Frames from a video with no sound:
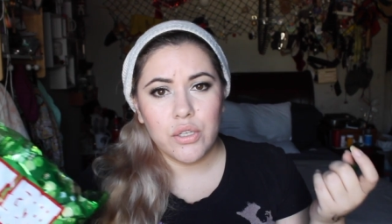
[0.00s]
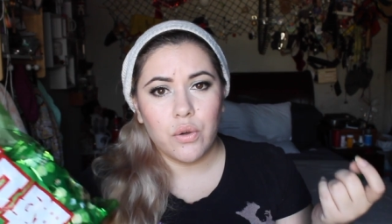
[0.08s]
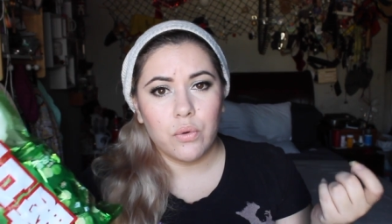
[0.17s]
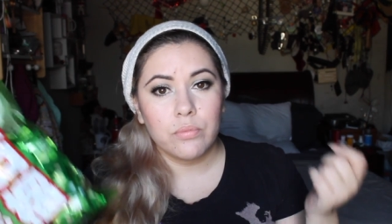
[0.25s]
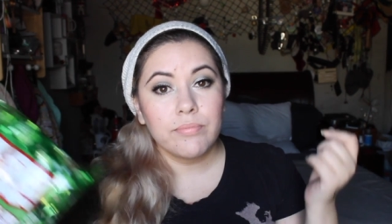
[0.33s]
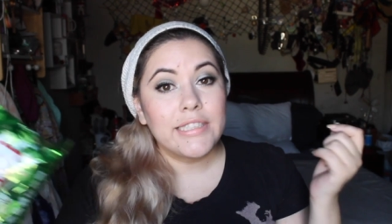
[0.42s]

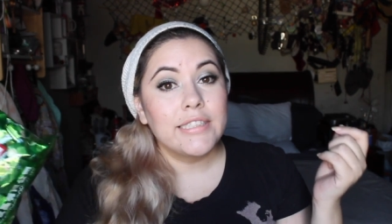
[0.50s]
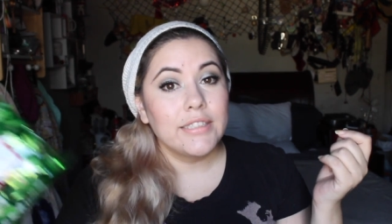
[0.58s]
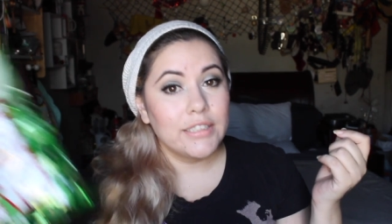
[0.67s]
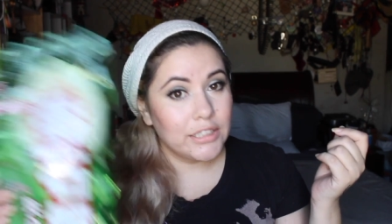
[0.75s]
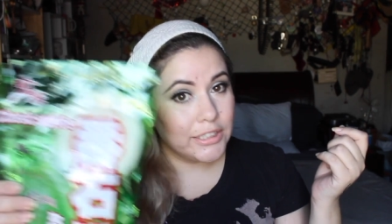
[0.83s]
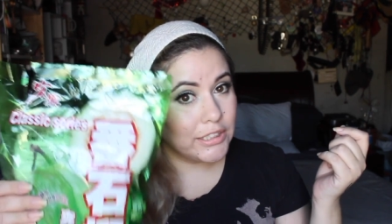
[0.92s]
So,
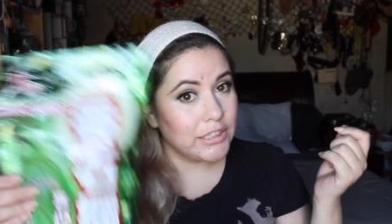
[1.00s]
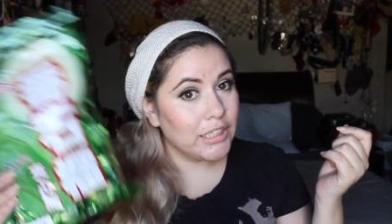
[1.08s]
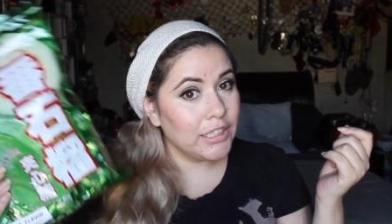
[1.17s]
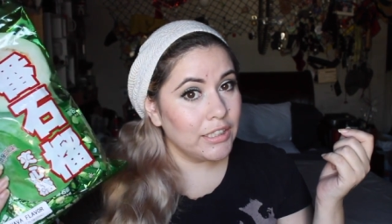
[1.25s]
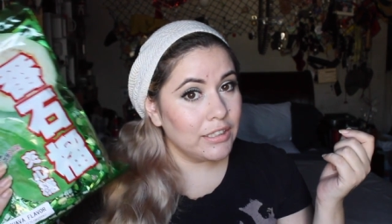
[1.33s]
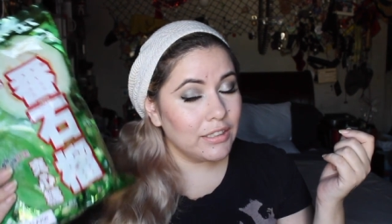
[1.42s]

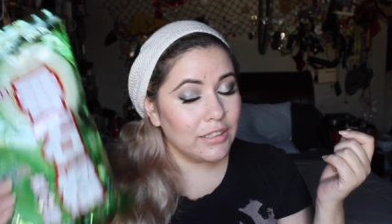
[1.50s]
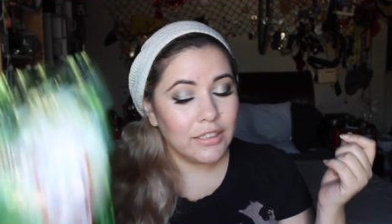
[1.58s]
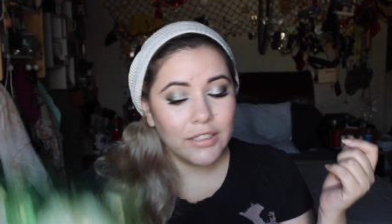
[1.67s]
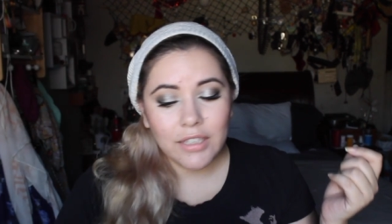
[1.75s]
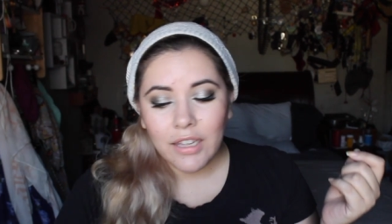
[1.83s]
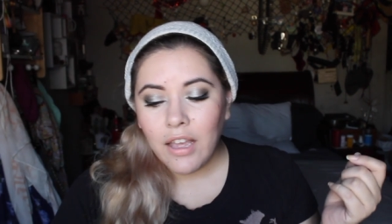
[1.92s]

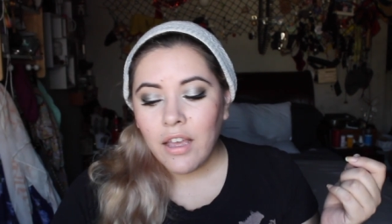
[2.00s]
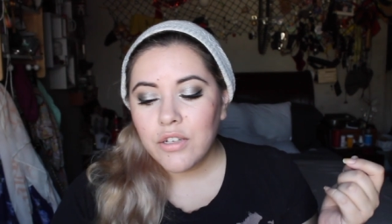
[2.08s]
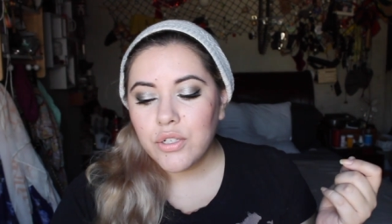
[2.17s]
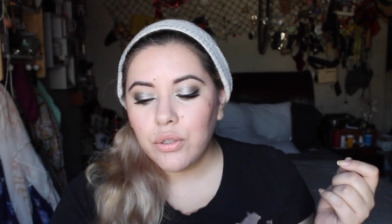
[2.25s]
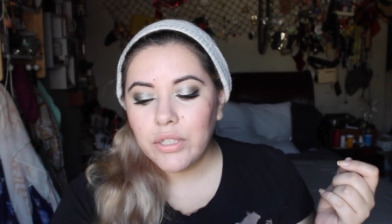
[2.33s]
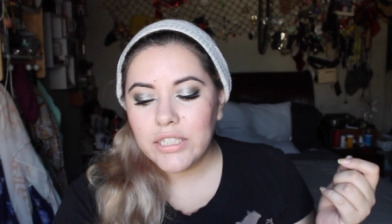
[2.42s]
cha-ching!
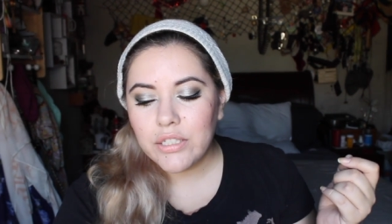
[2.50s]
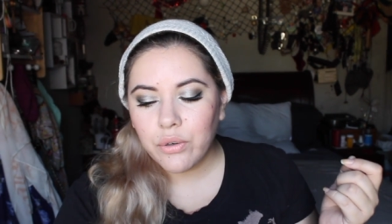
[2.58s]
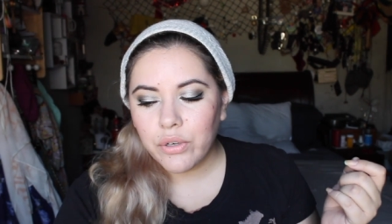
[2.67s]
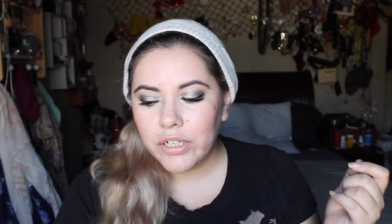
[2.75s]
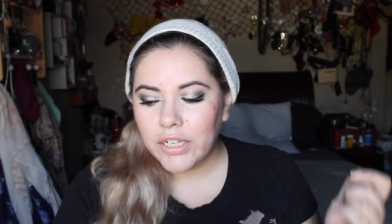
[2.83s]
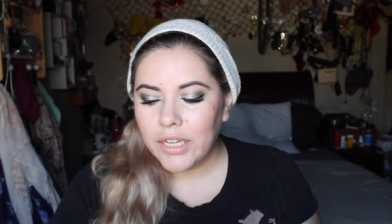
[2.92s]
Totally
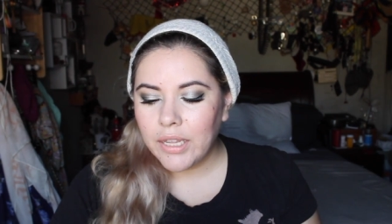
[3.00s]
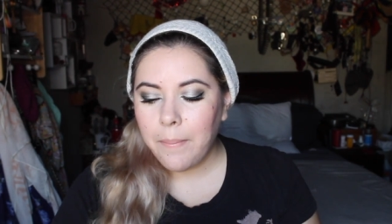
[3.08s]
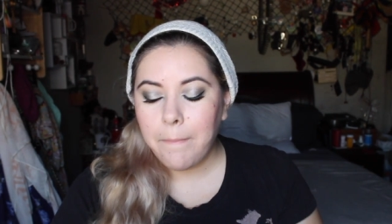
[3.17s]
scored.